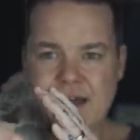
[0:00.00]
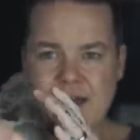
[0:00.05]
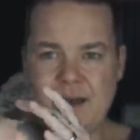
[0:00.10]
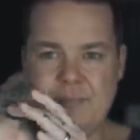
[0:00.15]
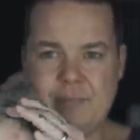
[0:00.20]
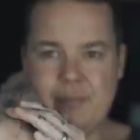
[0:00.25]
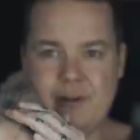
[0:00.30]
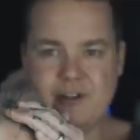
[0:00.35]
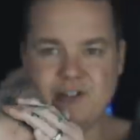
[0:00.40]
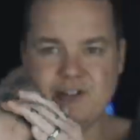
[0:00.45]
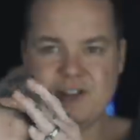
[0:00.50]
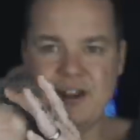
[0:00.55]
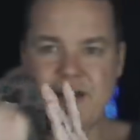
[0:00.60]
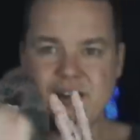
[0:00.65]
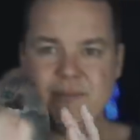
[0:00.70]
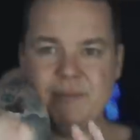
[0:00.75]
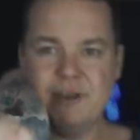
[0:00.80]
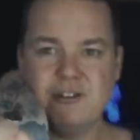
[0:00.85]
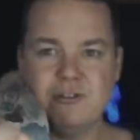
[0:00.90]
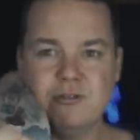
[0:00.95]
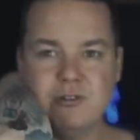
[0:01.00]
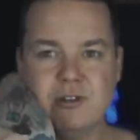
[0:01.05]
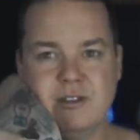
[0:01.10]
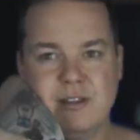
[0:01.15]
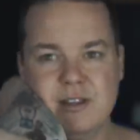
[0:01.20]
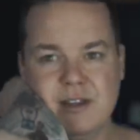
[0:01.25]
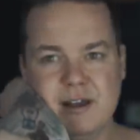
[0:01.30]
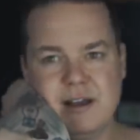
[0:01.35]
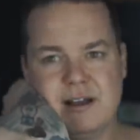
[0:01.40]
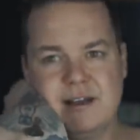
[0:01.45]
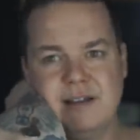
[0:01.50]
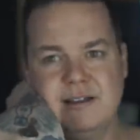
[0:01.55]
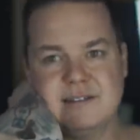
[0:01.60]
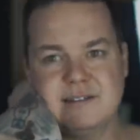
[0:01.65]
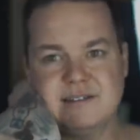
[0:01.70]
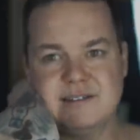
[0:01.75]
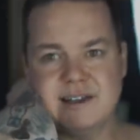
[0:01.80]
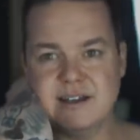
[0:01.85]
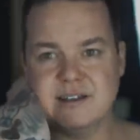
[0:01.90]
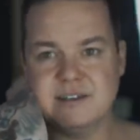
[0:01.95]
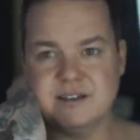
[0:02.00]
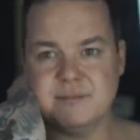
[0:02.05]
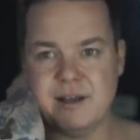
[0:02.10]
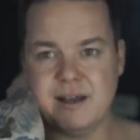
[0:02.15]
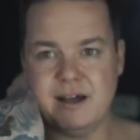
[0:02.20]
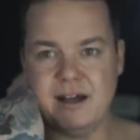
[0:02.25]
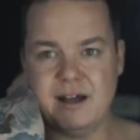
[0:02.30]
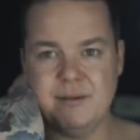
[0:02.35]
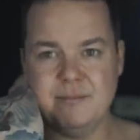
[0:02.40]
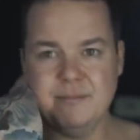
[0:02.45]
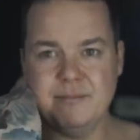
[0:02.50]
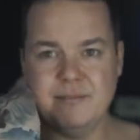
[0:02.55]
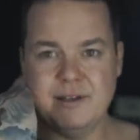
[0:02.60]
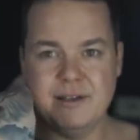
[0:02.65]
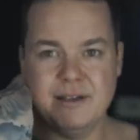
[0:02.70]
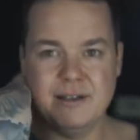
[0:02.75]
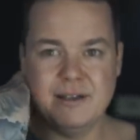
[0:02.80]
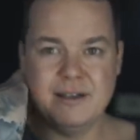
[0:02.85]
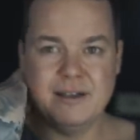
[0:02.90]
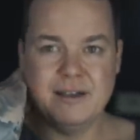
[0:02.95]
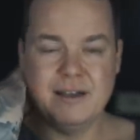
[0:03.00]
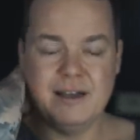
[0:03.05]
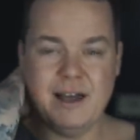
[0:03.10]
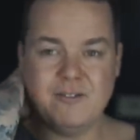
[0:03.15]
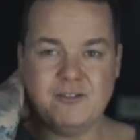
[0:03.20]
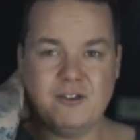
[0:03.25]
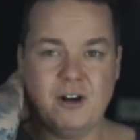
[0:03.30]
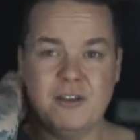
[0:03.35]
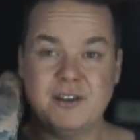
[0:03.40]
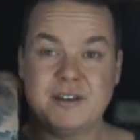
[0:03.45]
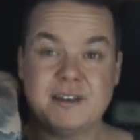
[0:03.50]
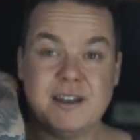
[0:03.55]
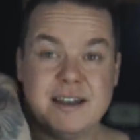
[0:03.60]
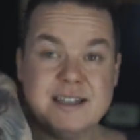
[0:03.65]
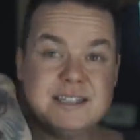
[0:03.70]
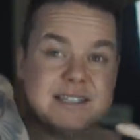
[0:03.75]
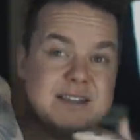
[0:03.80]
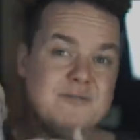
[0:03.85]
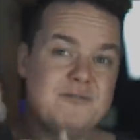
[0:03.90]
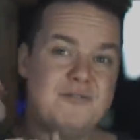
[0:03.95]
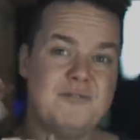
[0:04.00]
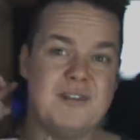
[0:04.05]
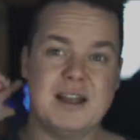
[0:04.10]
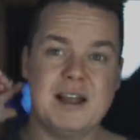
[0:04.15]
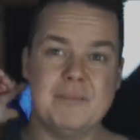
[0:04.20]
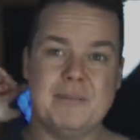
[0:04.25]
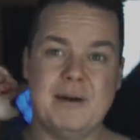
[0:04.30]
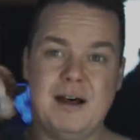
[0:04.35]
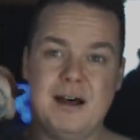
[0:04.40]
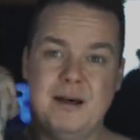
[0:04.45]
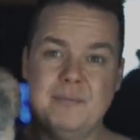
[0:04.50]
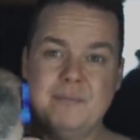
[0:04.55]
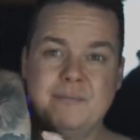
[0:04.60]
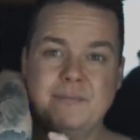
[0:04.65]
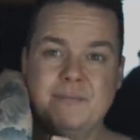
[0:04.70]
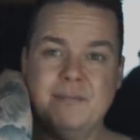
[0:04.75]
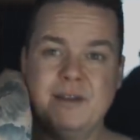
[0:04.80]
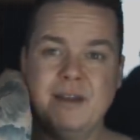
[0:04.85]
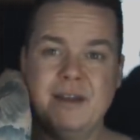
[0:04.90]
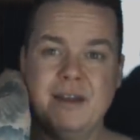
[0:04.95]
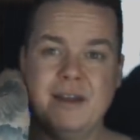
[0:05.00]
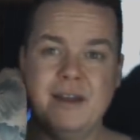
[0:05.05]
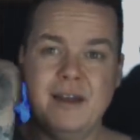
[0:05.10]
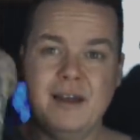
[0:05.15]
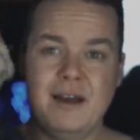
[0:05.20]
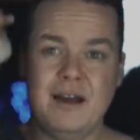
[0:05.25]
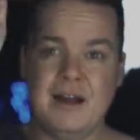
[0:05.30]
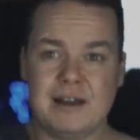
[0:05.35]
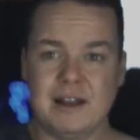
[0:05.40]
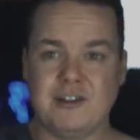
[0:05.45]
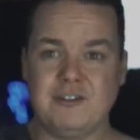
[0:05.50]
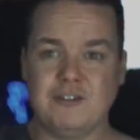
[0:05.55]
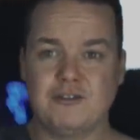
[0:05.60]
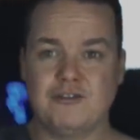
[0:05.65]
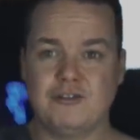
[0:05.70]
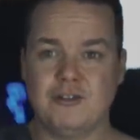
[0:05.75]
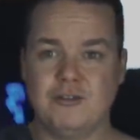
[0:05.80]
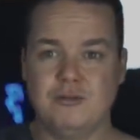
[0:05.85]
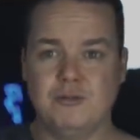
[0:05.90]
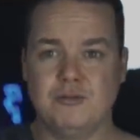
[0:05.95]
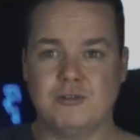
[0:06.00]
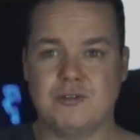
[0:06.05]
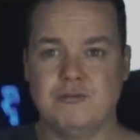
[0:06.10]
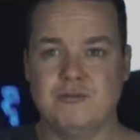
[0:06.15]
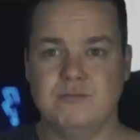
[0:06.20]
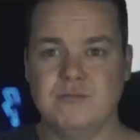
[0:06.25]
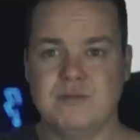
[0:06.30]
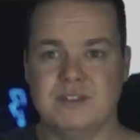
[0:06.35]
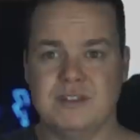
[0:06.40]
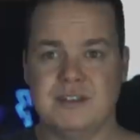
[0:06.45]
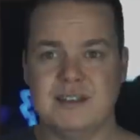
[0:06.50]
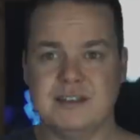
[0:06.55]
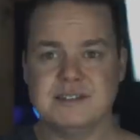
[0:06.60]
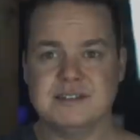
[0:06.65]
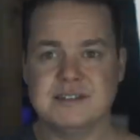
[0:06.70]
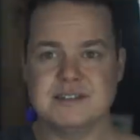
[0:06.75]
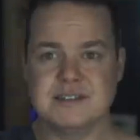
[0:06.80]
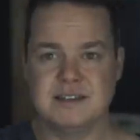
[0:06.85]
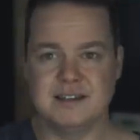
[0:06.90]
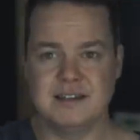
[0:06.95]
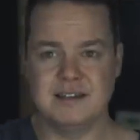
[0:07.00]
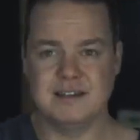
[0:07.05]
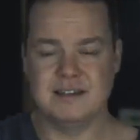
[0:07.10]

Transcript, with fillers: I push down to make sure that it can stick to my arm. I've got the dice in finger palm, and I just do this.